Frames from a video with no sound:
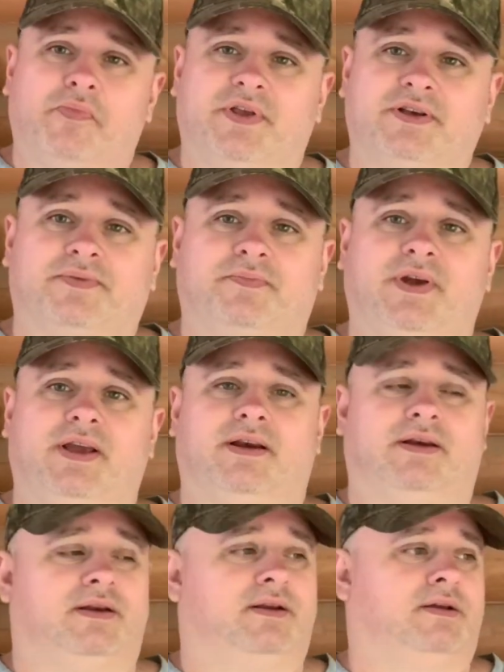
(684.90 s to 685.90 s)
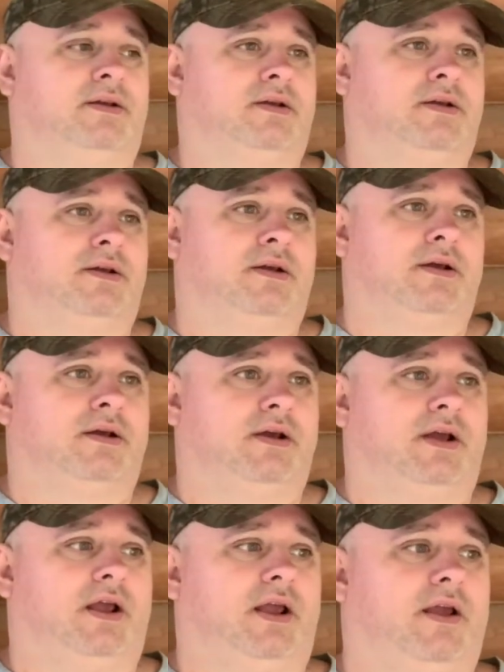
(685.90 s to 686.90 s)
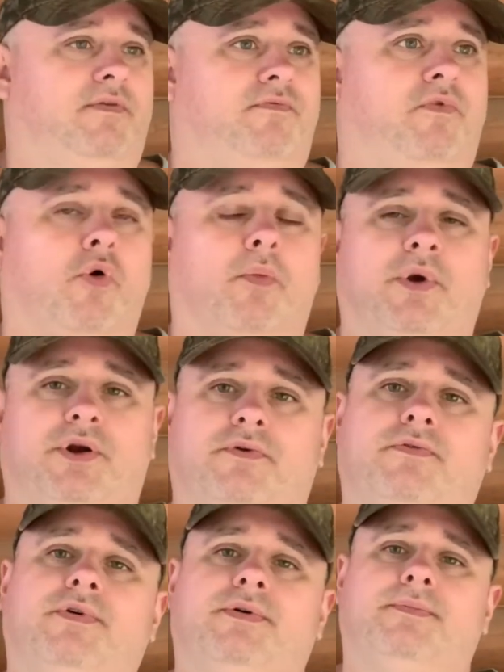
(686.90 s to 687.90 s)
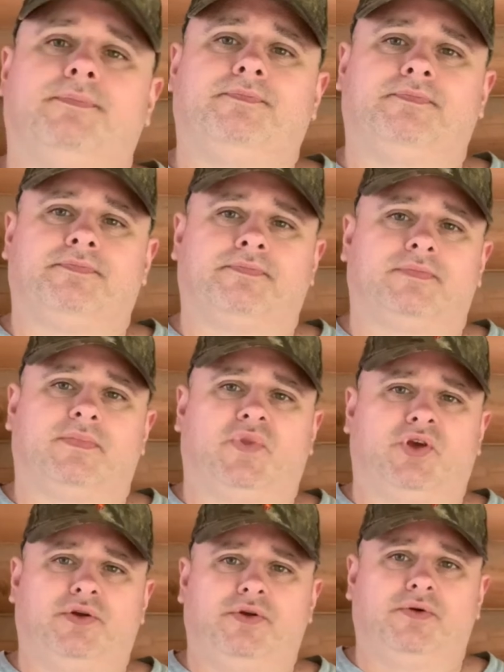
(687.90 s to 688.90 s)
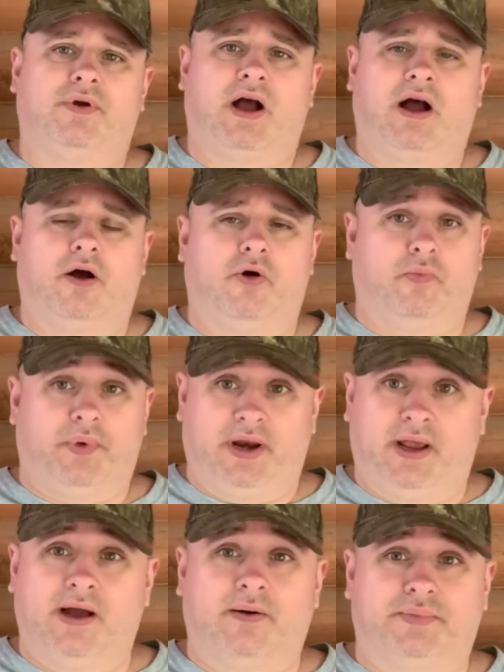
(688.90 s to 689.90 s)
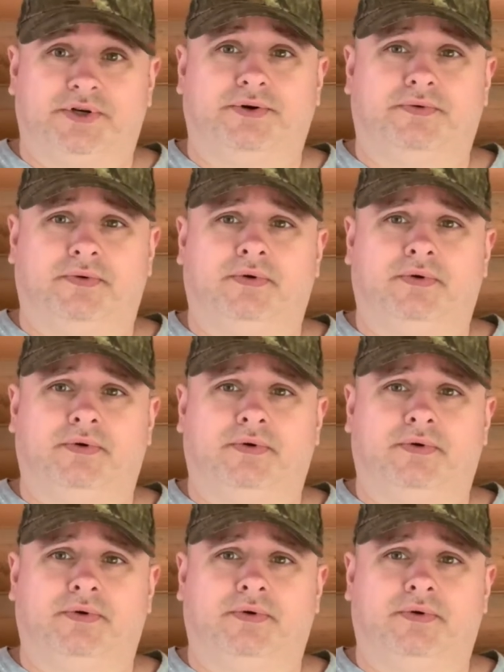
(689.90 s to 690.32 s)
this has been informative to you. I hope it helps you.